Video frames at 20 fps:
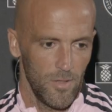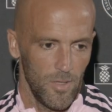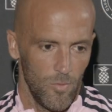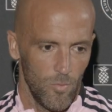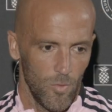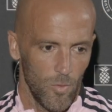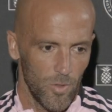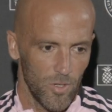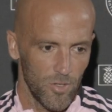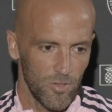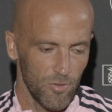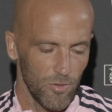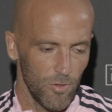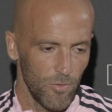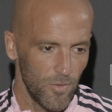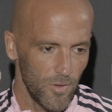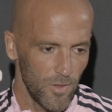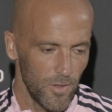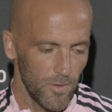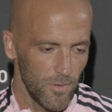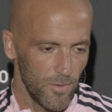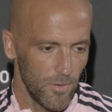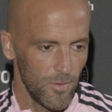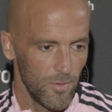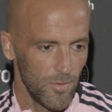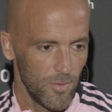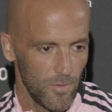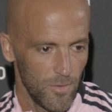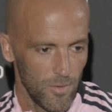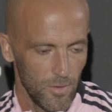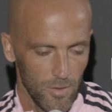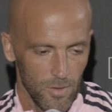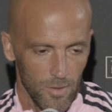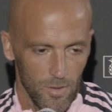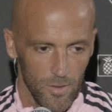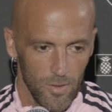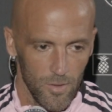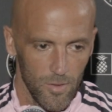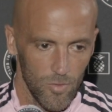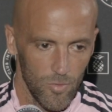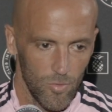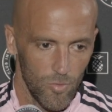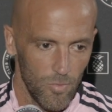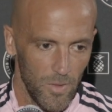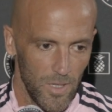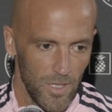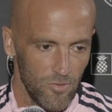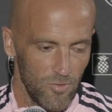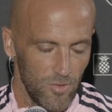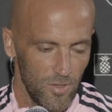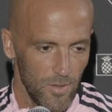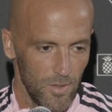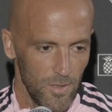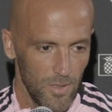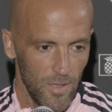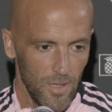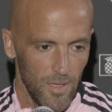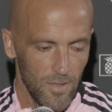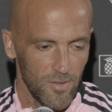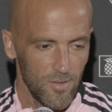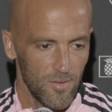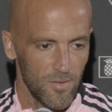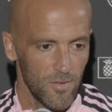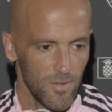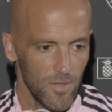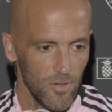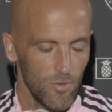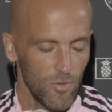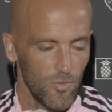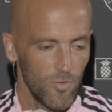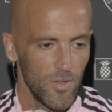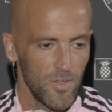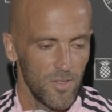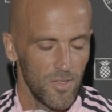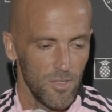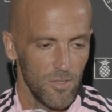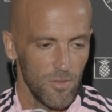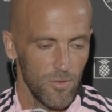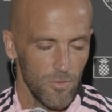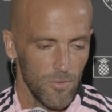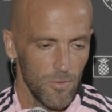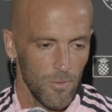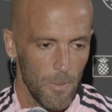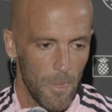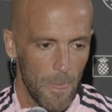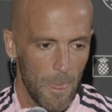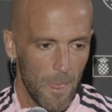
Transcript: We were suffering too much in the last stretch of the season.